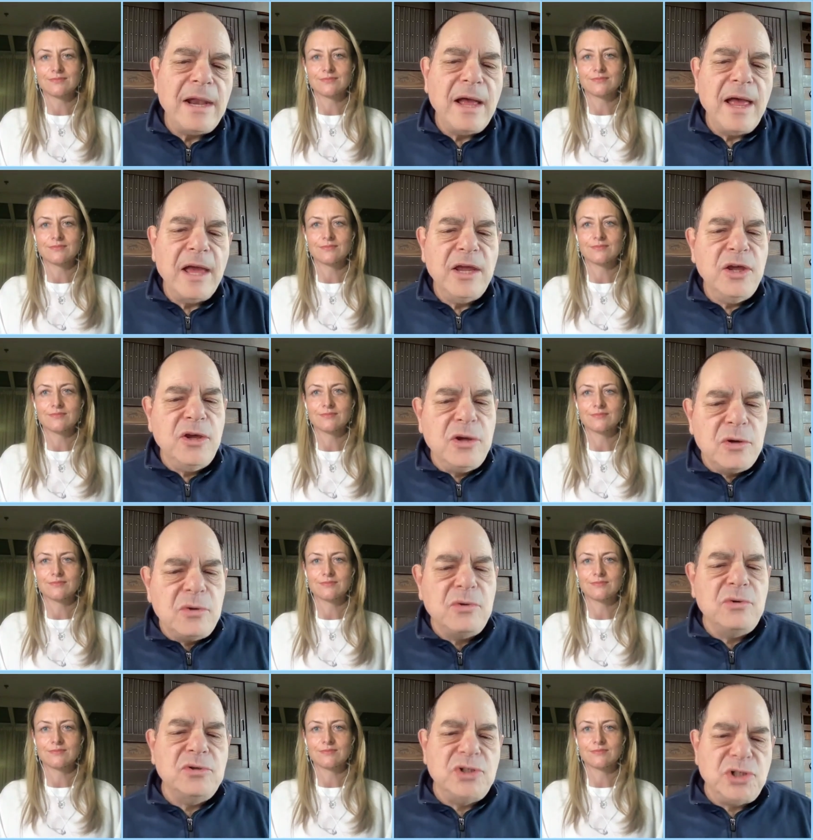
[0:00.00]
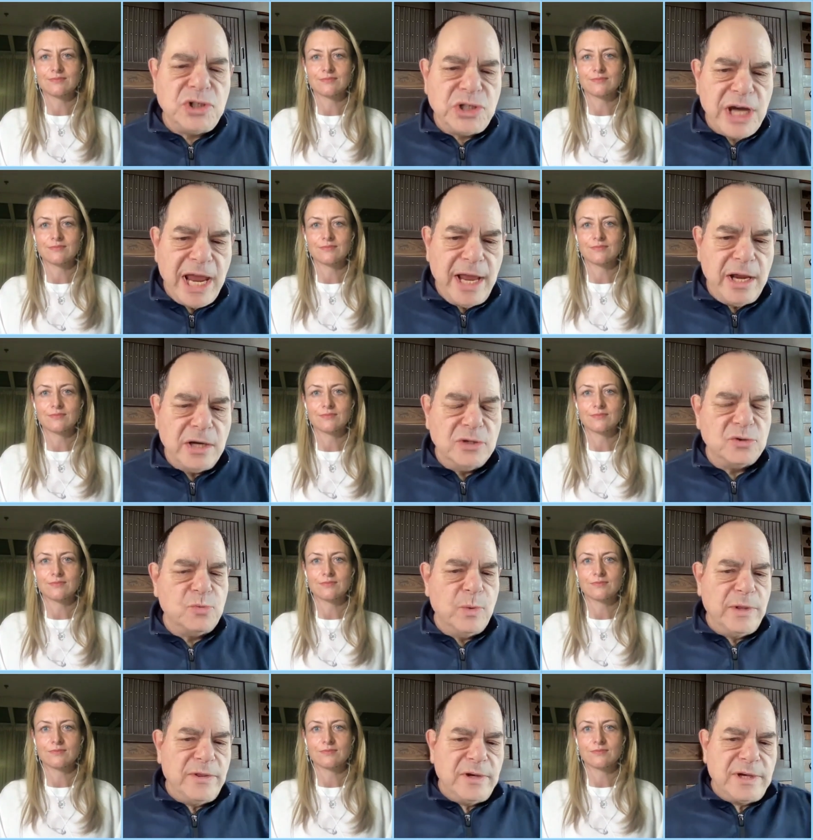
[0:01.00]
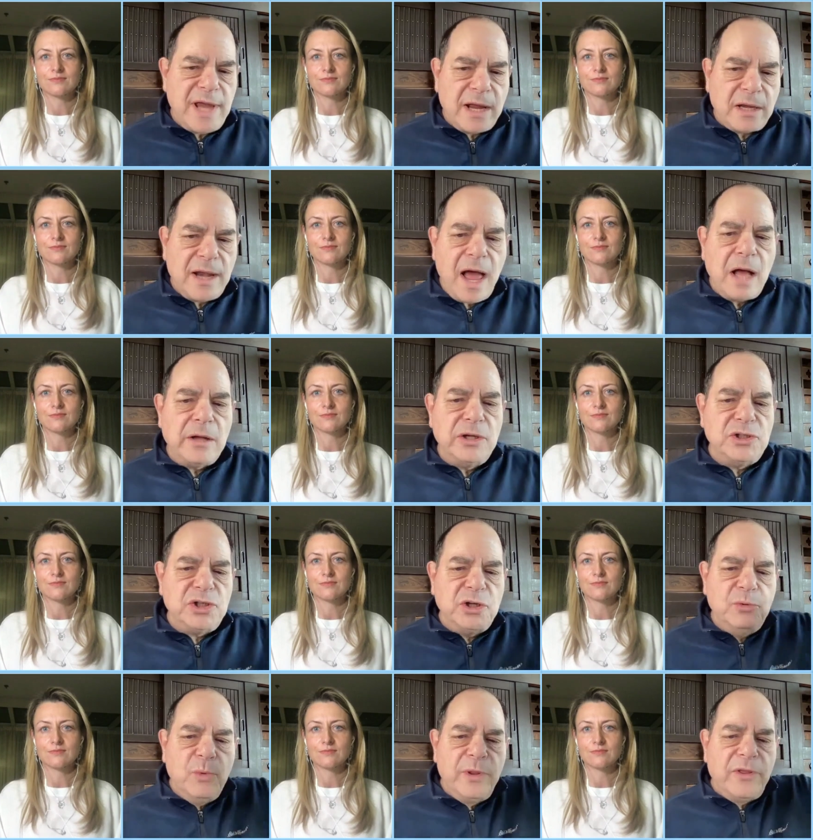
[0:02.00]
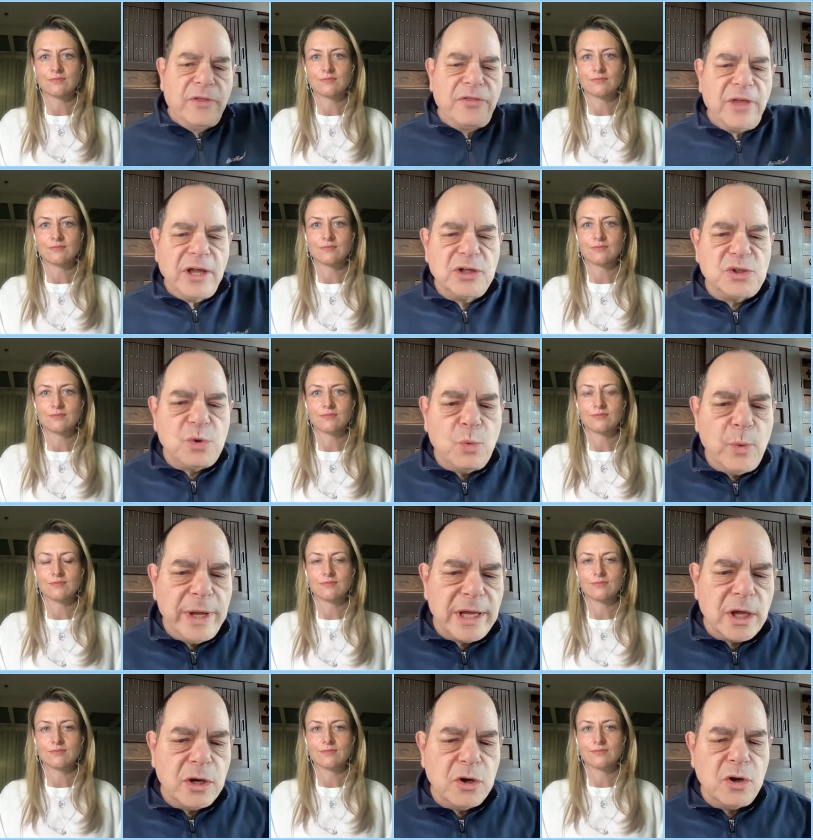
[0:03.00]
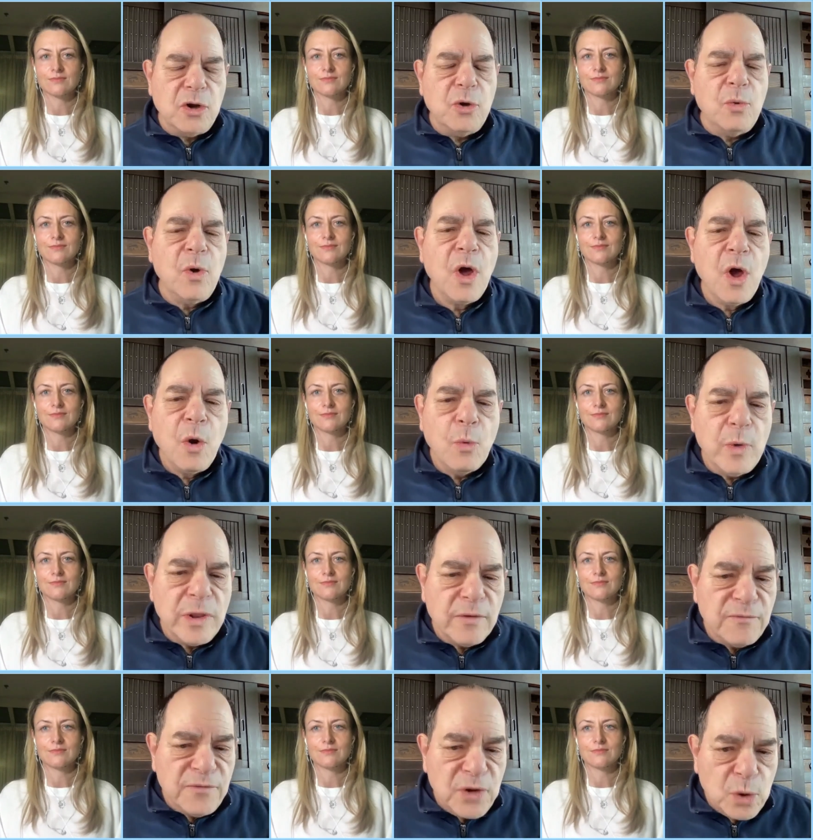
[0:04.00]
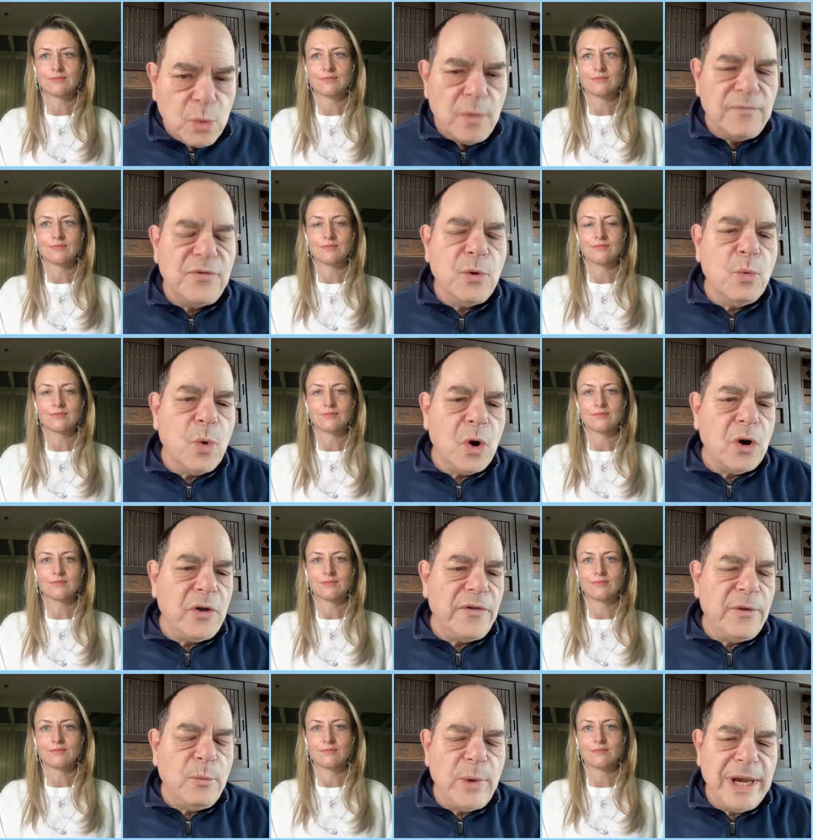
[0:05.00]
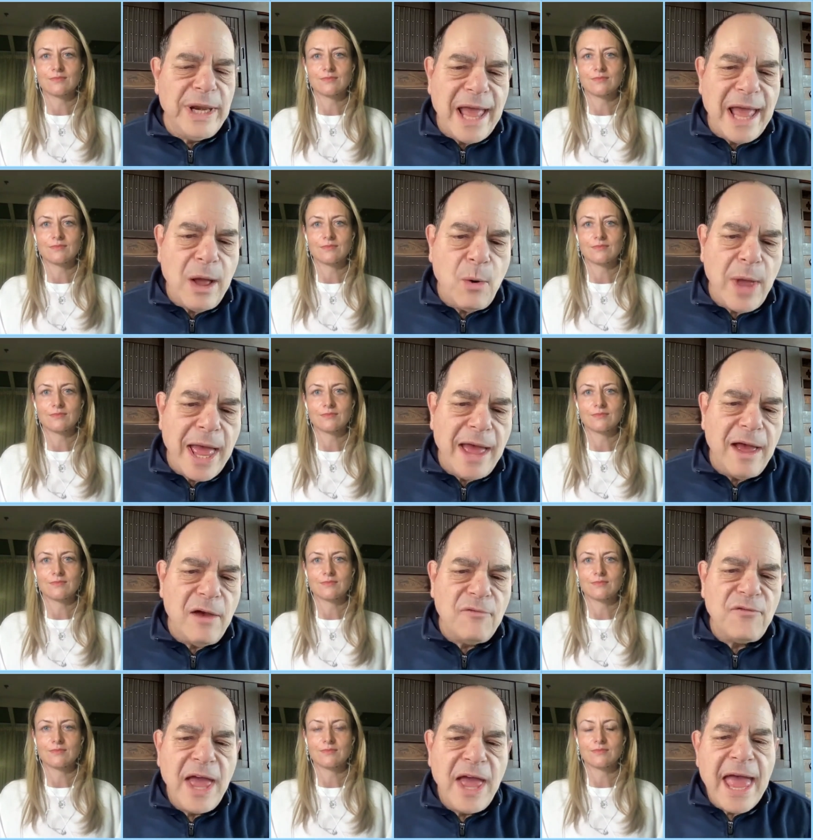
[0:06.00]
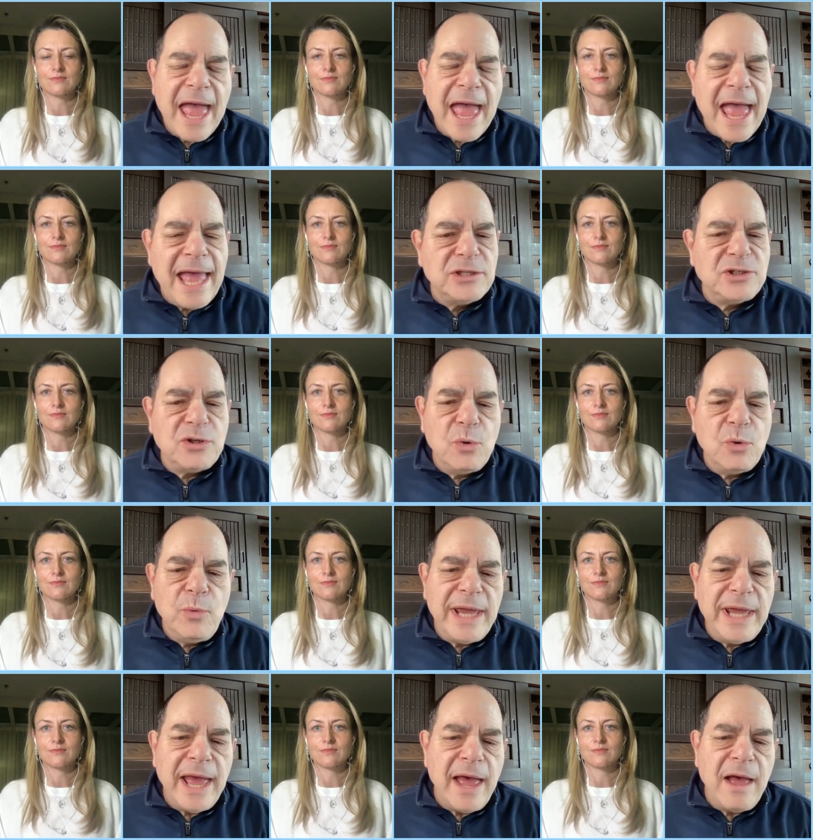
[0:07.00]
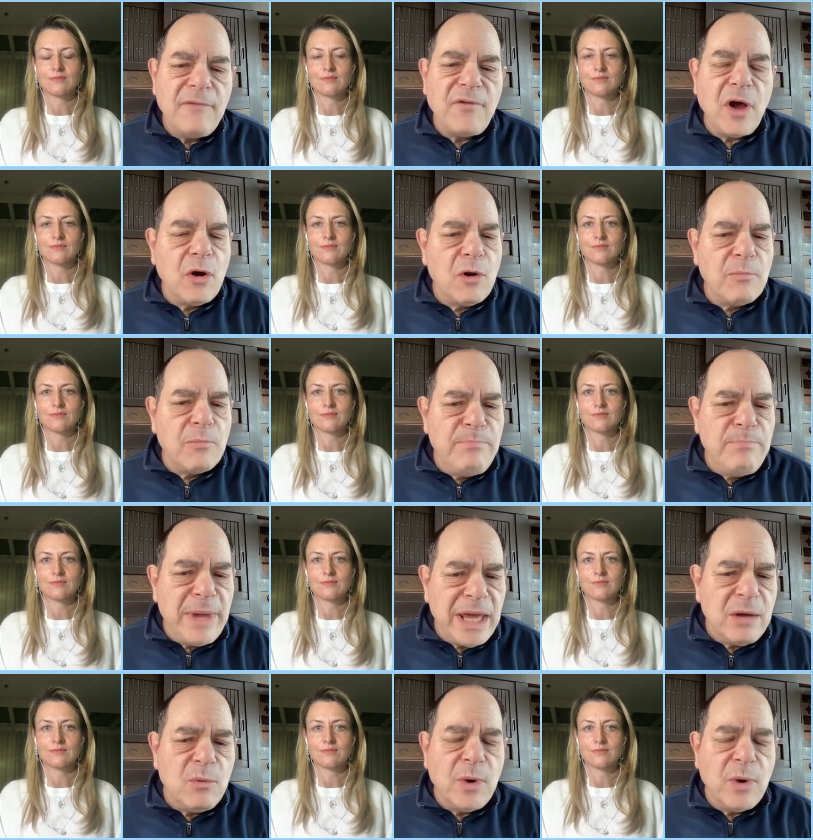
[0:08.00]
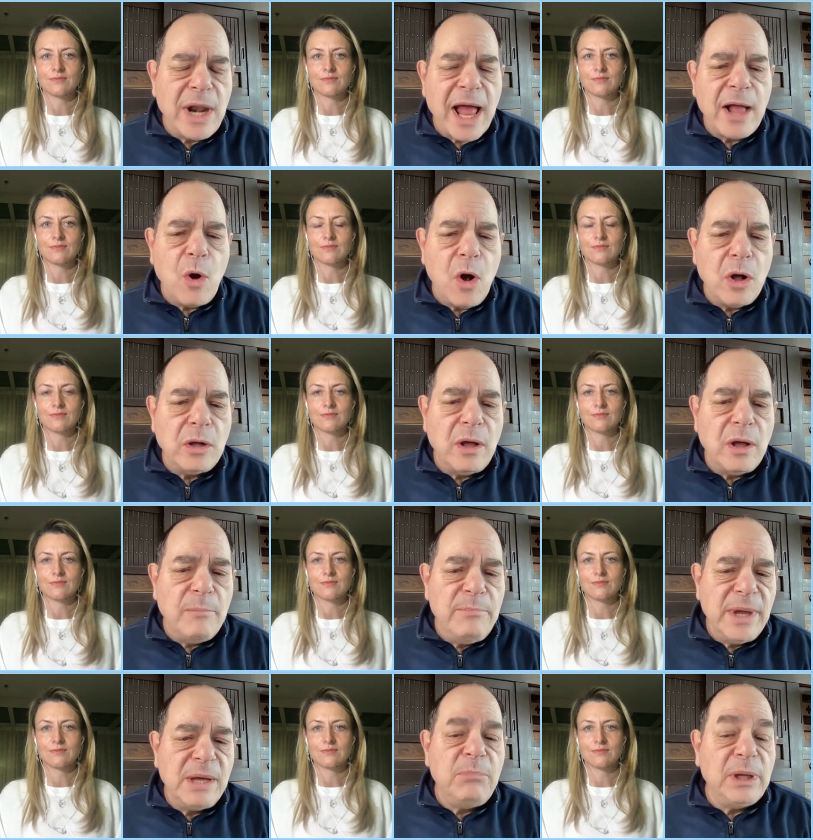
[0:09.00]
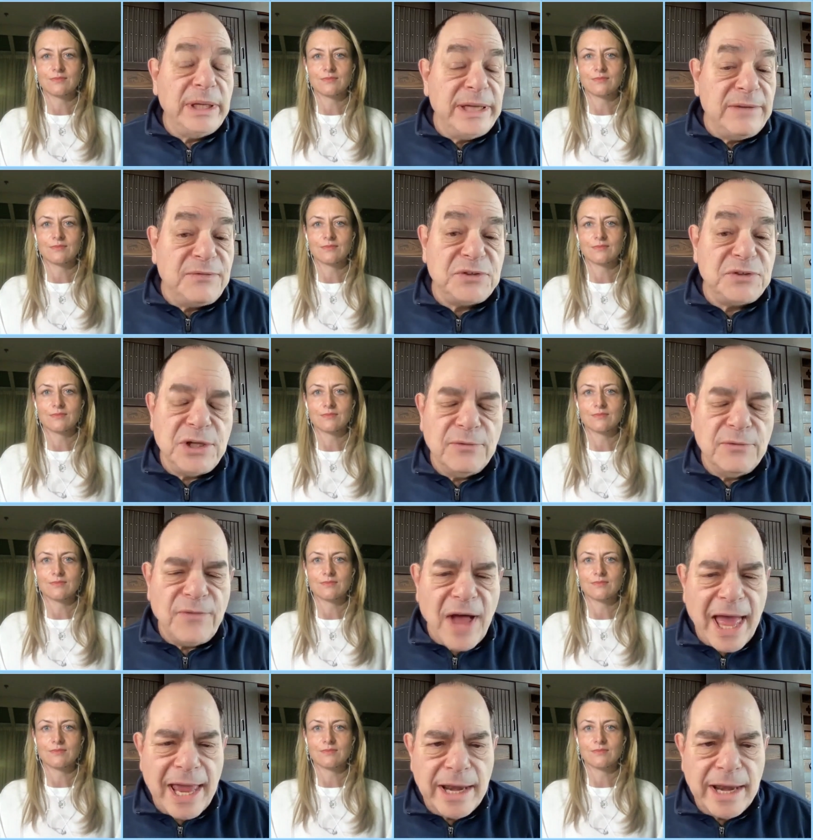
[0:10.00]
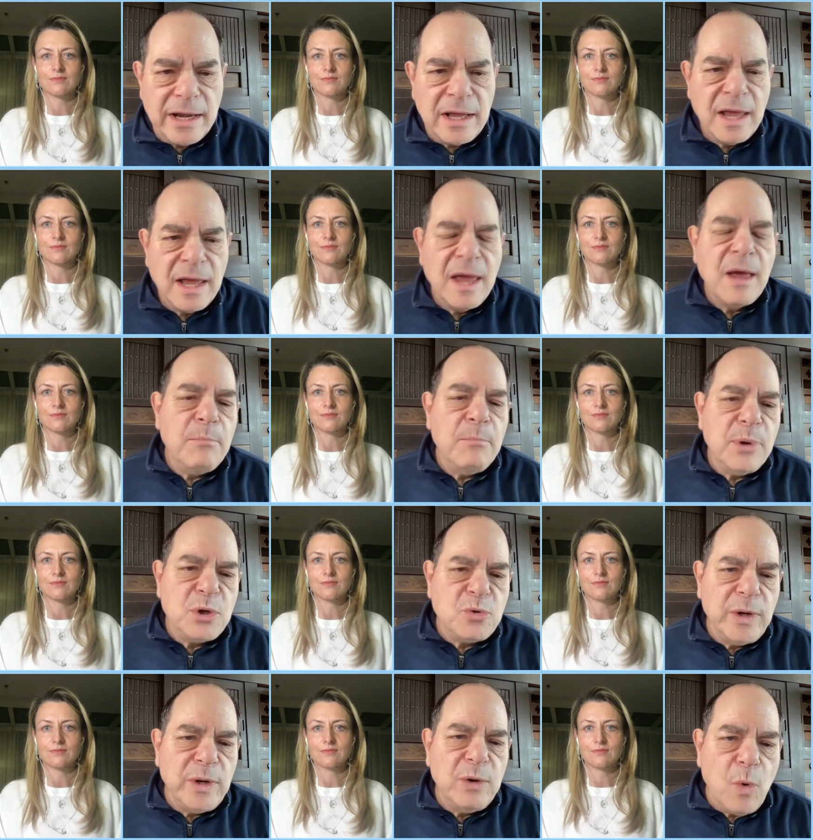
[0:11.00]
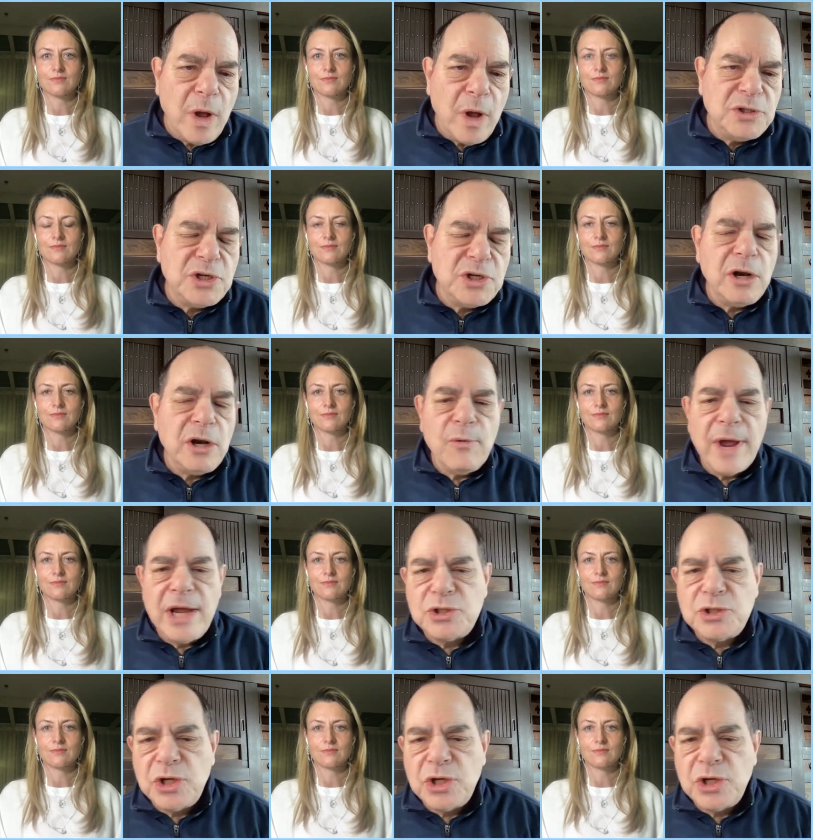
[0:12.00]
Speaker 1: a huge change with the technology, with the things that we can do, with the view of the world that we now have. And so we have a big, what I call a big beliefs divide between one generation